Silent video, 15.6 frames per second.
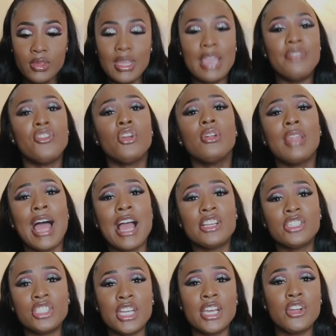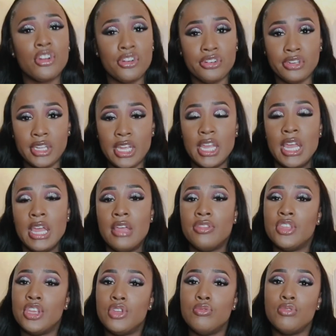If you're a lash tech currently,
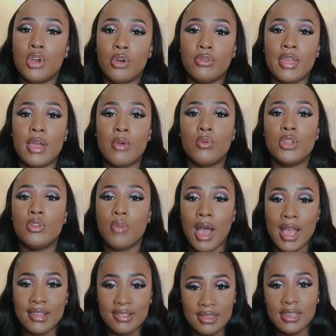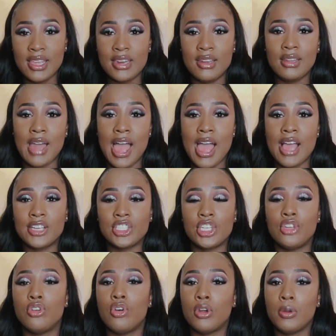then you know that when you isolate a lash
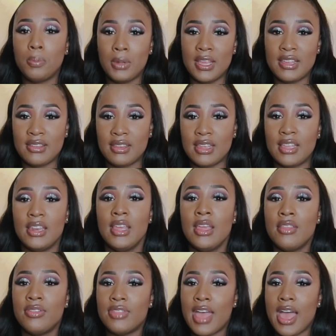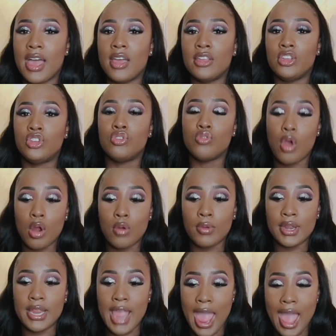and you go to place it, that you
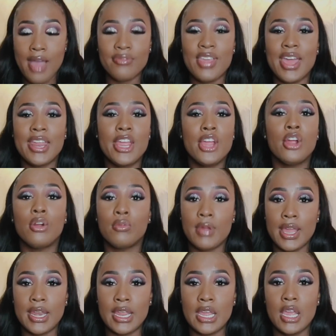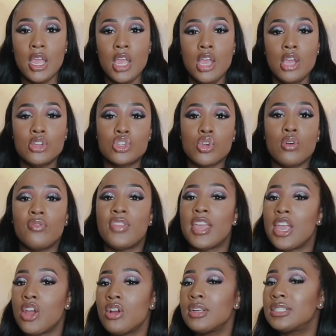already have that hair ready. So if the
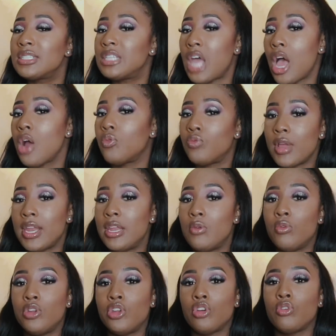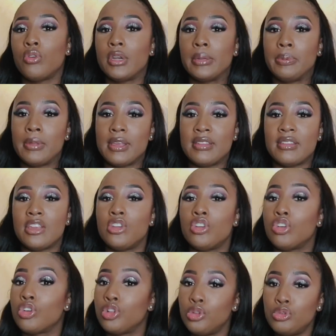hair is not ready when you're going to place it and
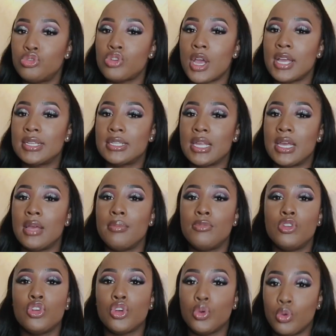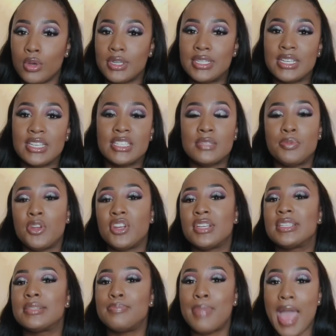your glue dries up, you're going to
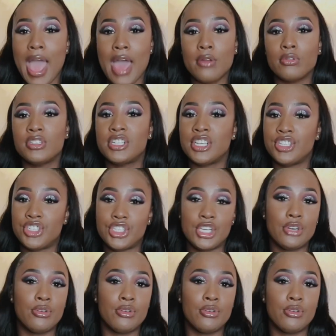experience bad retention,